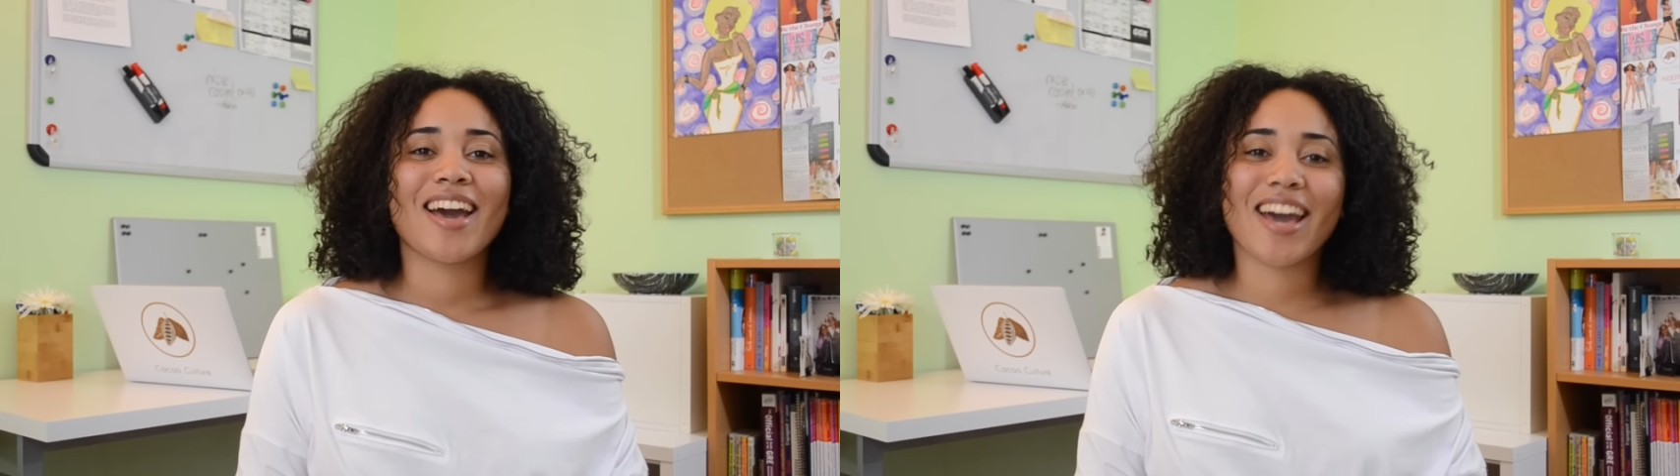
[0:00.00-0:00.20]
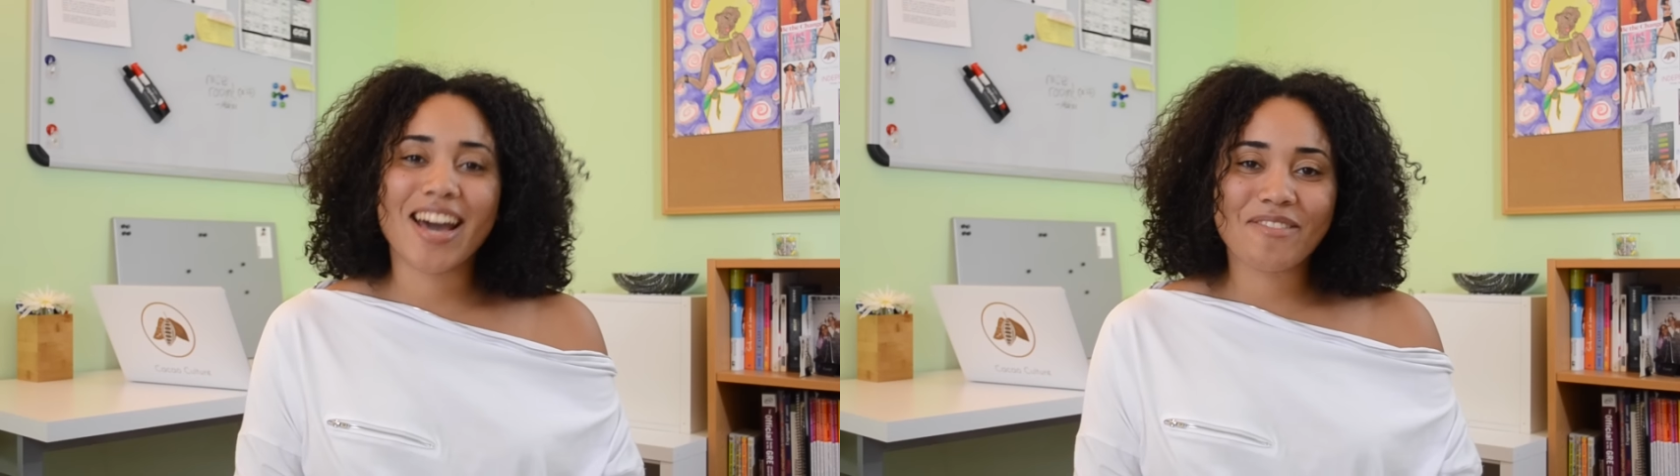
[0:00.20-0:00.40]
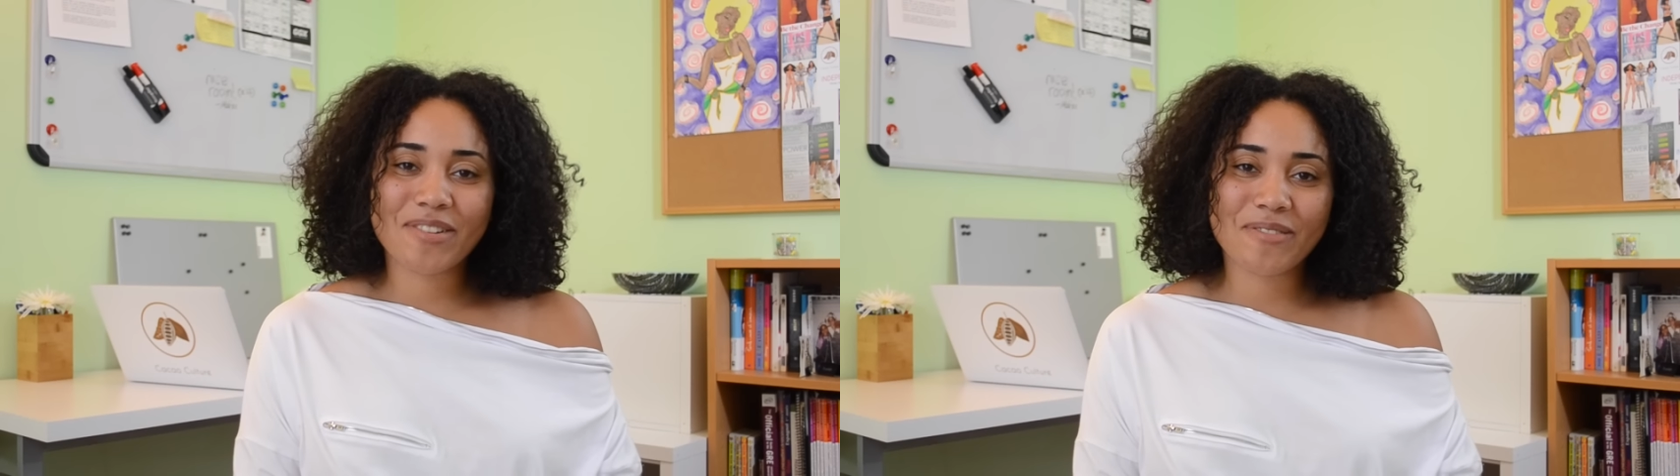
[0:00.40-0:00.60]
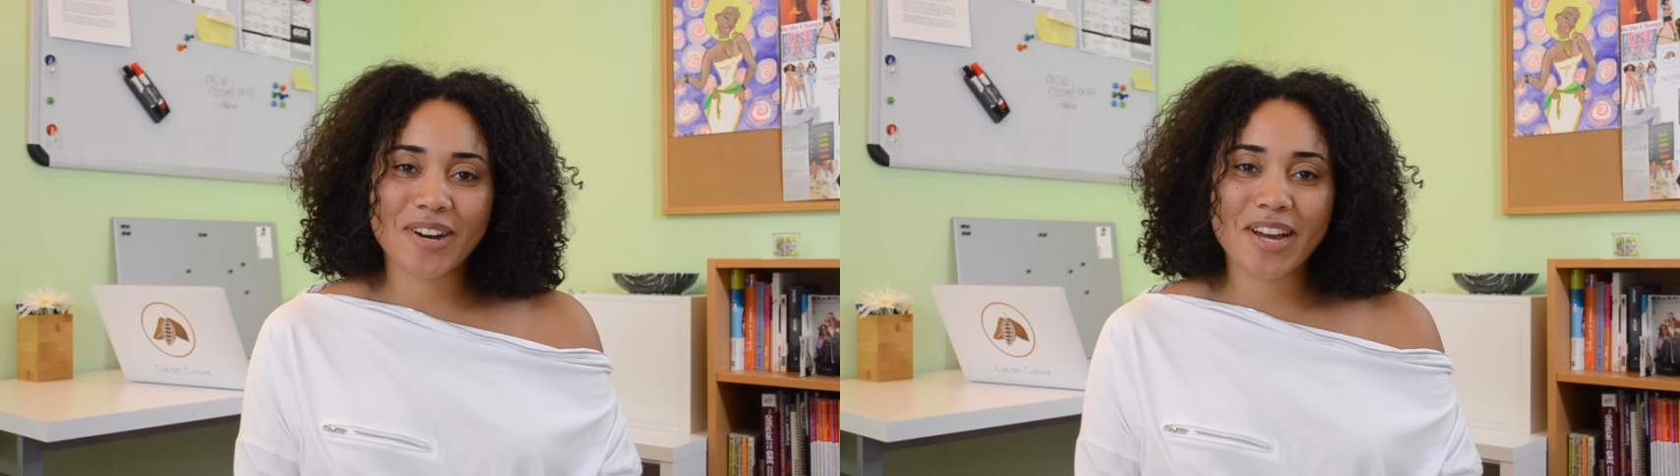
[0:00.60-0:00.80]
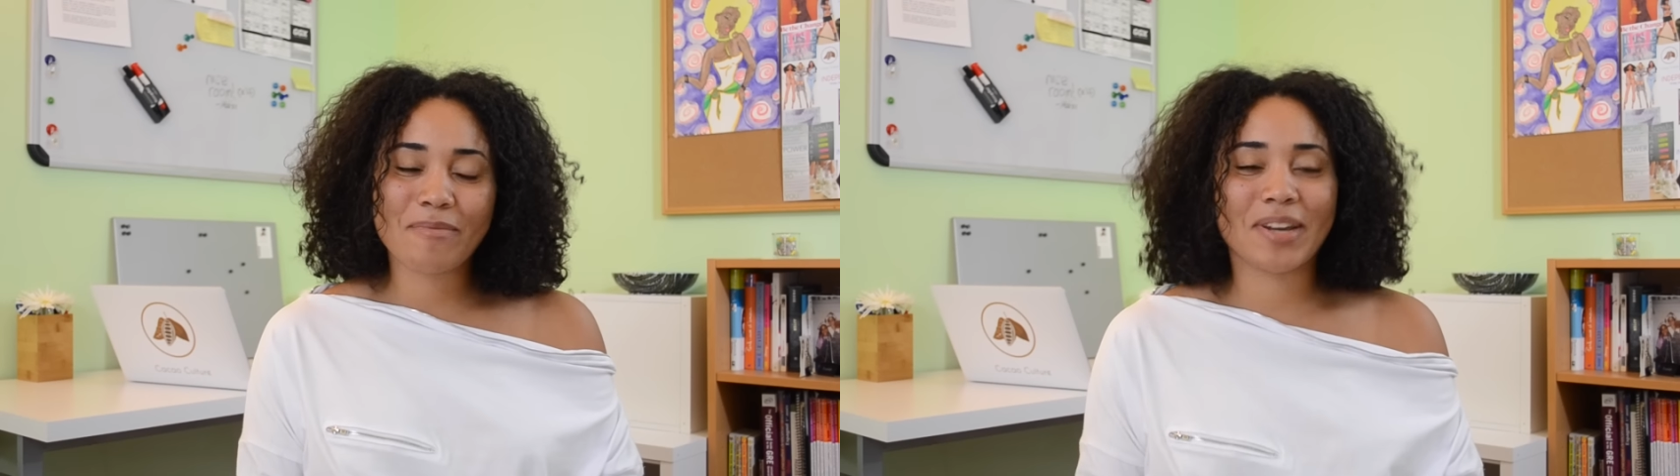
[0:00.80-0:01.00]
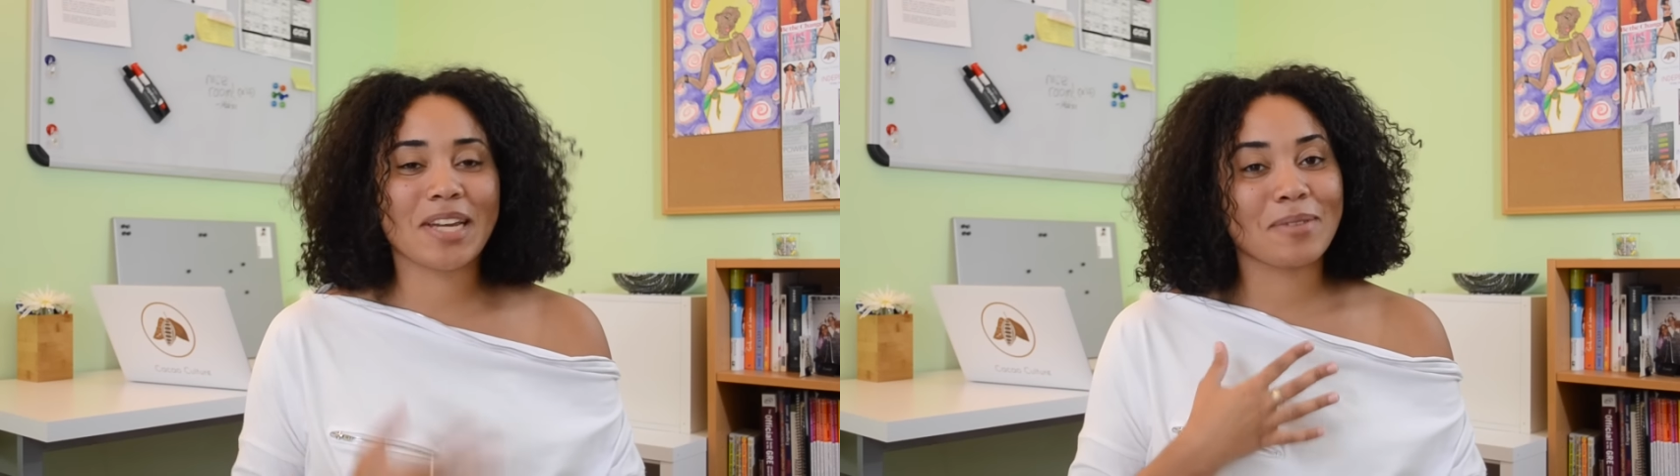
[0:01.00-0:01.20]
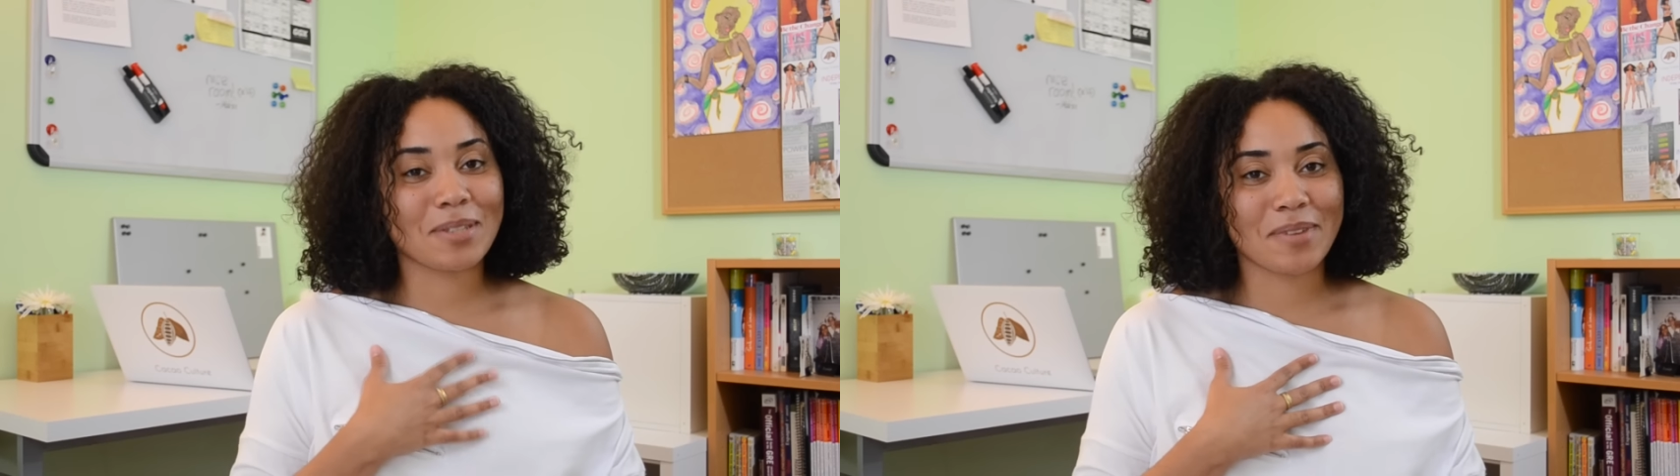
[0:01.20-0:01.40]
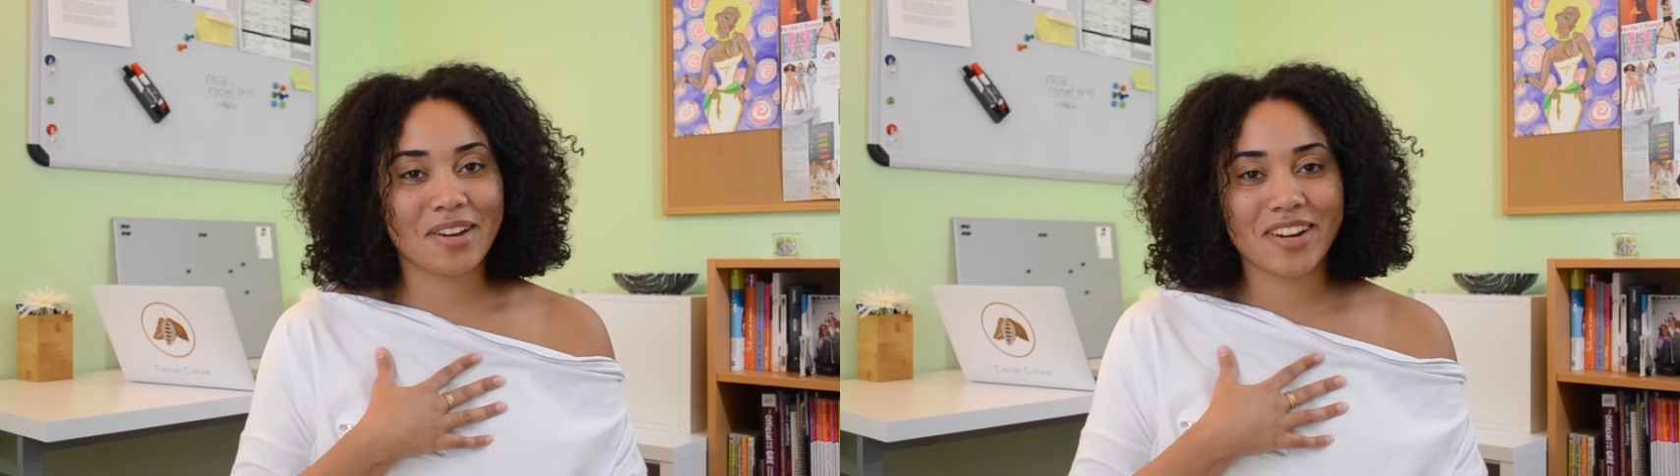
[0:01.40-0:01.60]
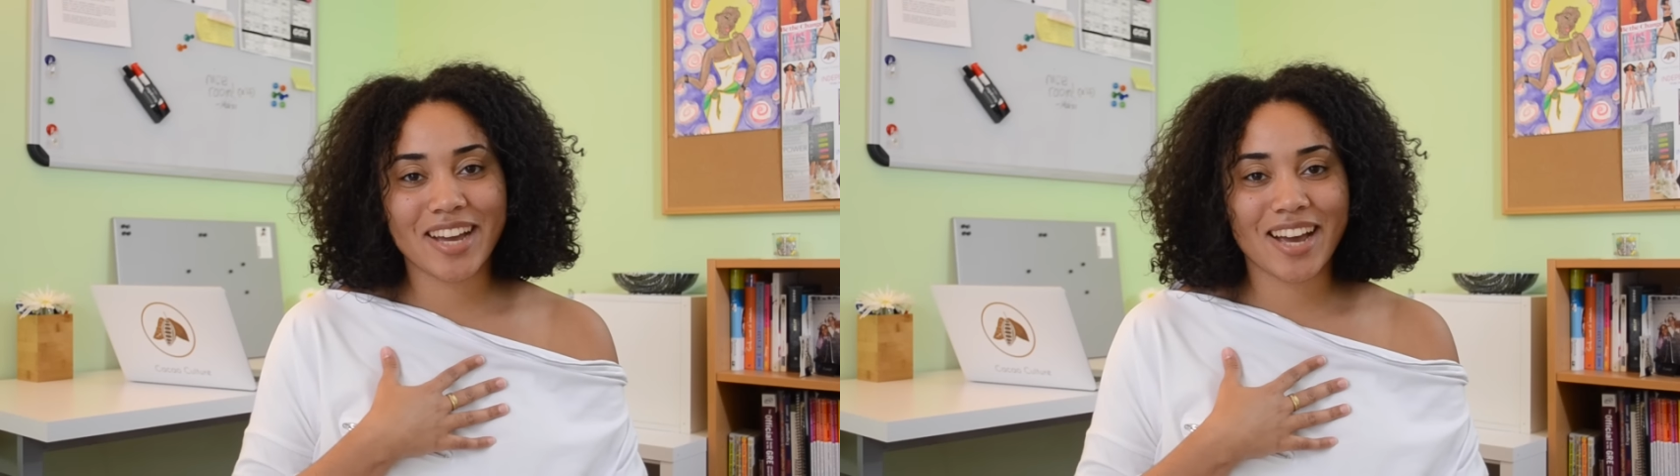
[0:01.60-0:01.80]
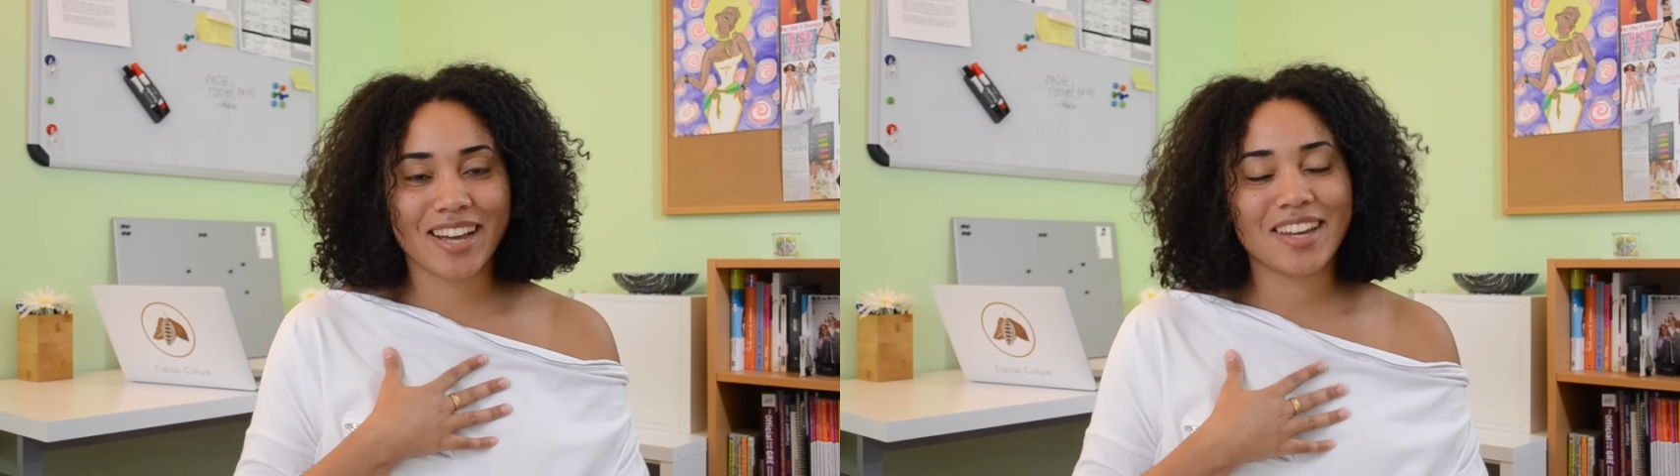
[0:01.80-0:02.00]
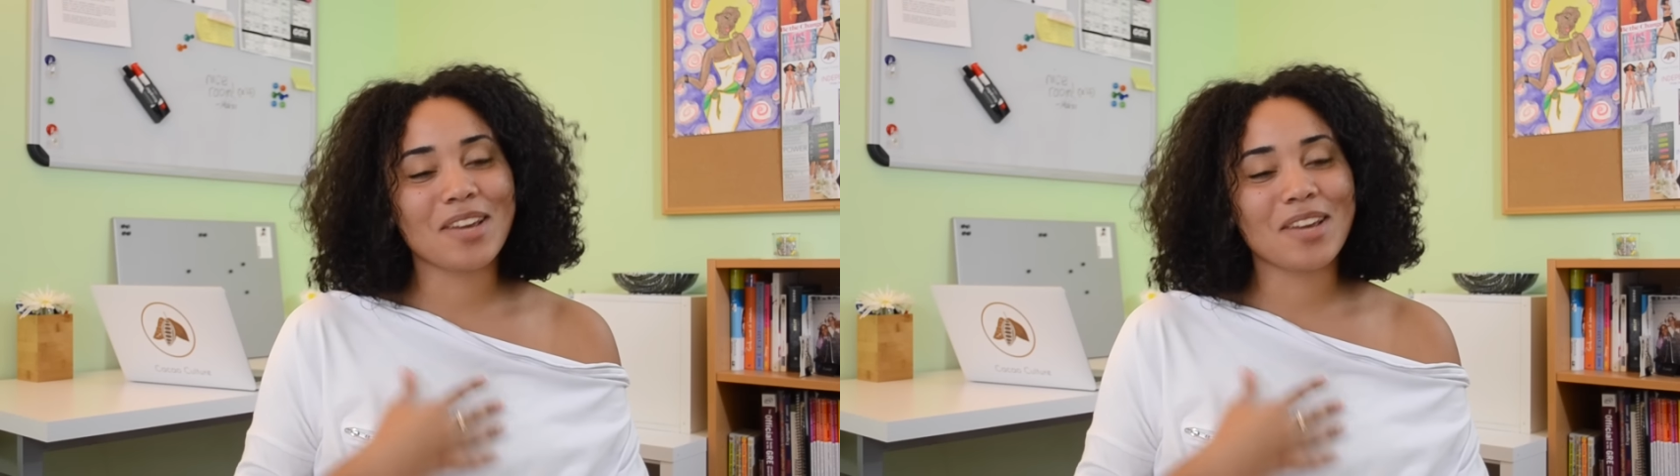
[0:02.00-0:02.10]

Hey everyone, my name is Marianne